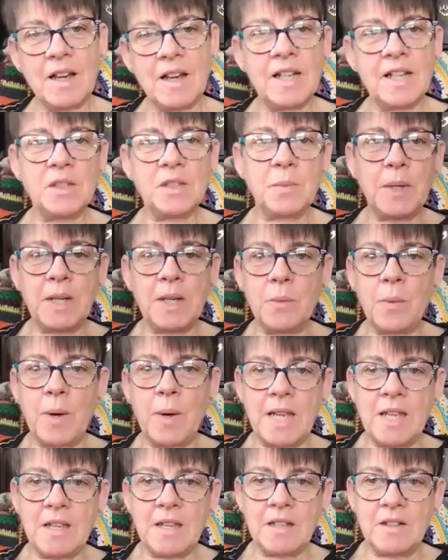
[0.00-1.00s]
as we
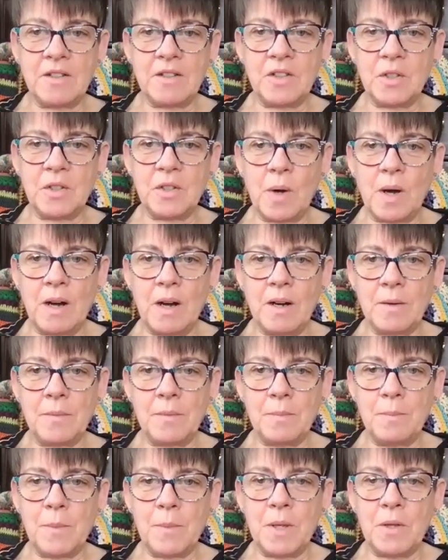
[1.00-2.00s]
awaken to our
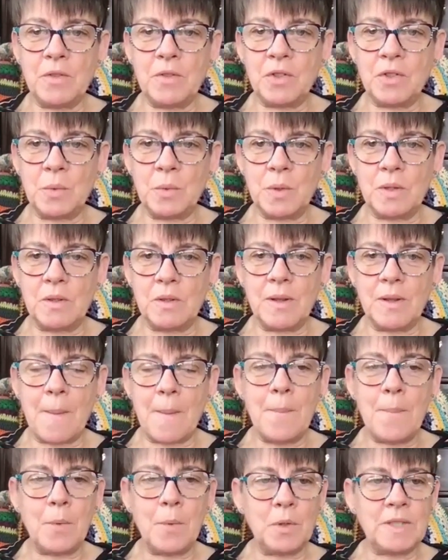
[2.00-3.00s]
mutual
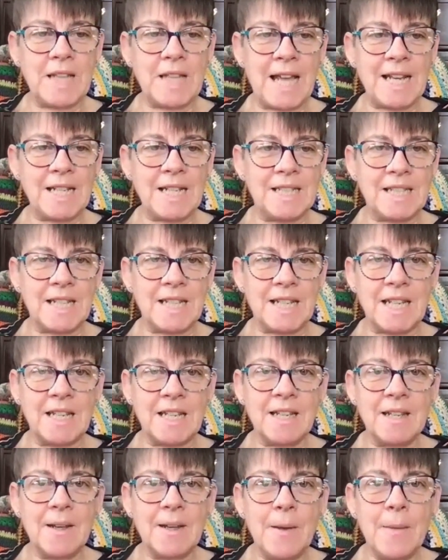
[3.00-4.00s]
mortality?